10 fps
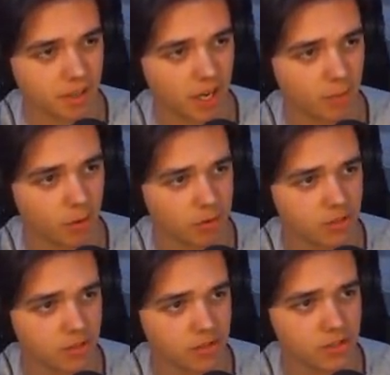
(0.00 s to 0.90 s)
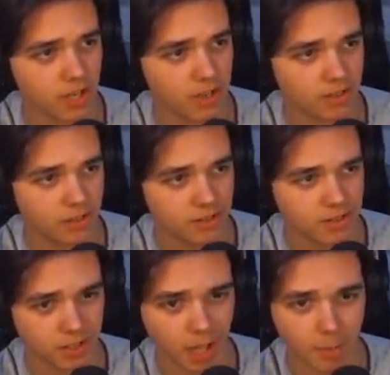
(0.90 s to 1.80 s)
I won't settle
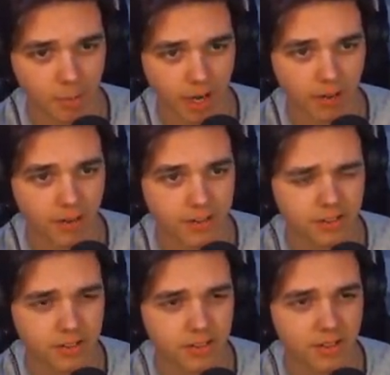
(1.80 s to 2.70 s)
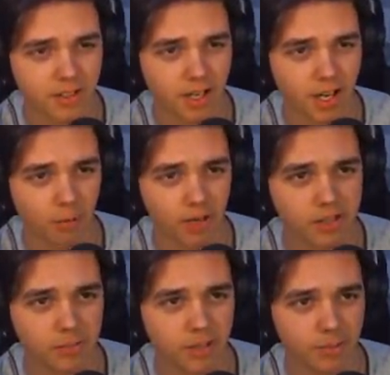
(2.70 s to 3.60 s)
until I'm a pirate. I want
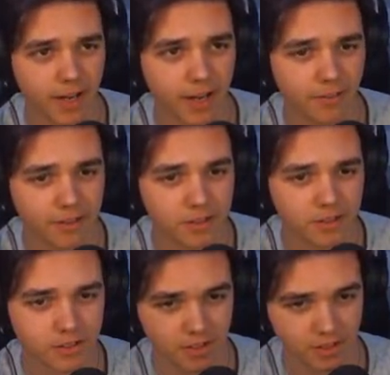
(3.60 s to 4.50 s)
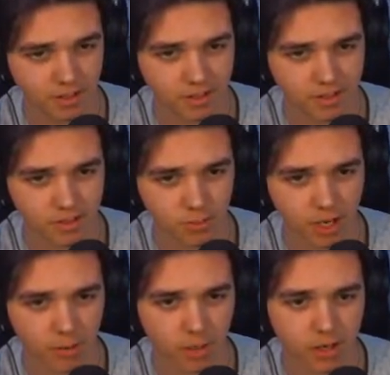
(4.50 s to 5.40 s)
to be a pirate. This is what
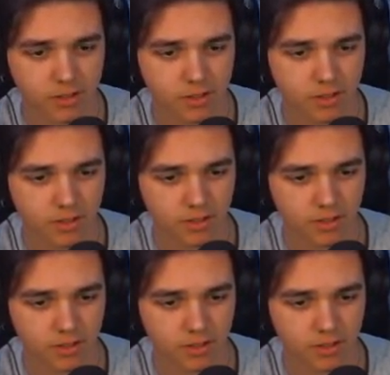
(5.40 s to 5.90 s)
I want.